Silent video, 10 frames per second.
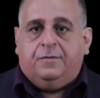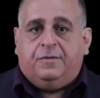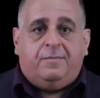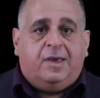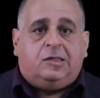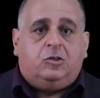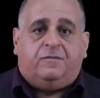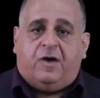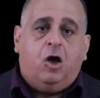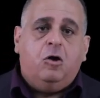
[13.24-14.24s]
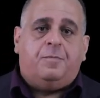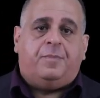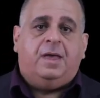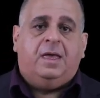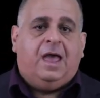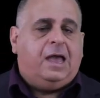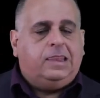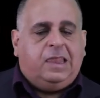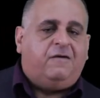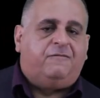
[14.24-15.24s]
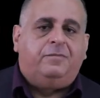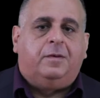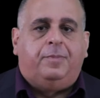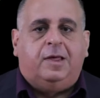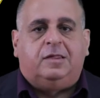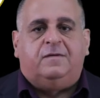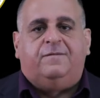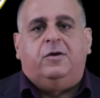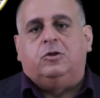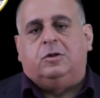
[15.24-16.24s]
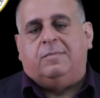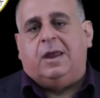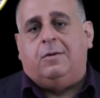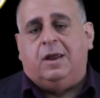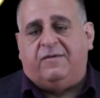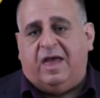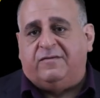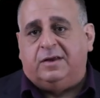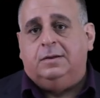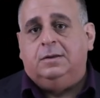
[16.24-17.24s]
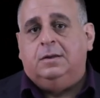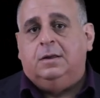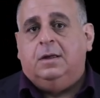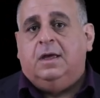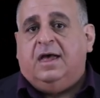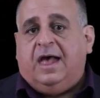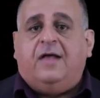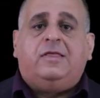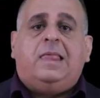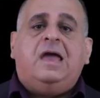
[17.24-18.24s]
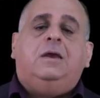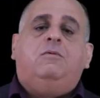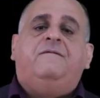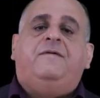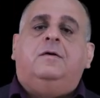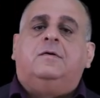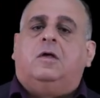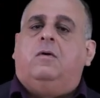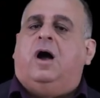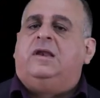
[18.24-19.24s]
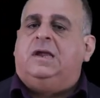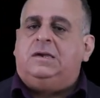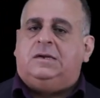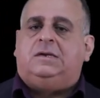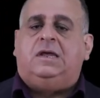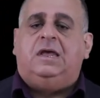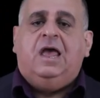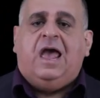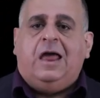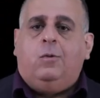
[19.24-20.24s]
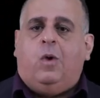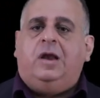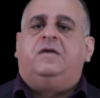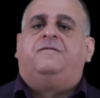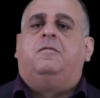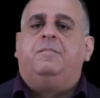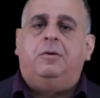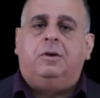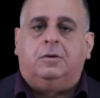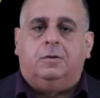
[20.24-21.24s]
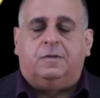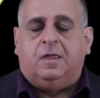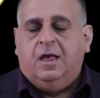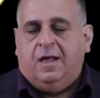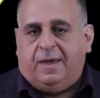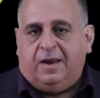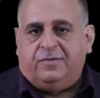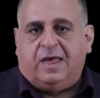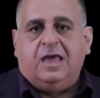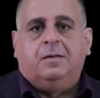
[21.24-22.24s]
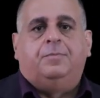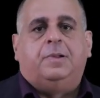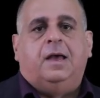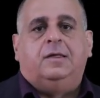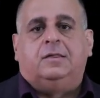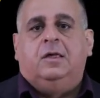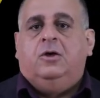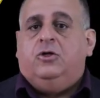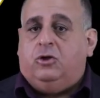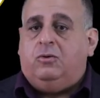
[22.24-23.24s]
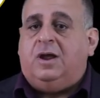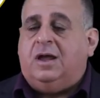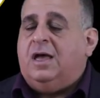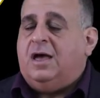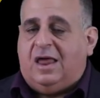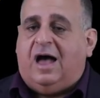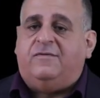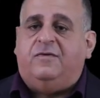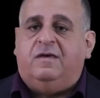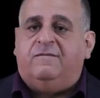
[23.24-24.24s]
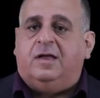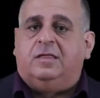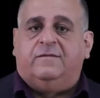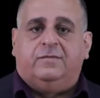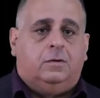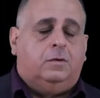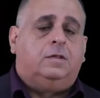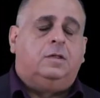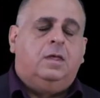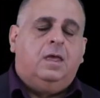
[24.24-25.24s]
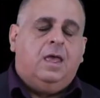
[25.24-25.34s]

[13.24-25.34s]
the message of hope and love from the Blessed Virgin Mary of Heaven, how the Lady reveals her identity and wonderful miracles that have taken place during and after the events at Lourdes,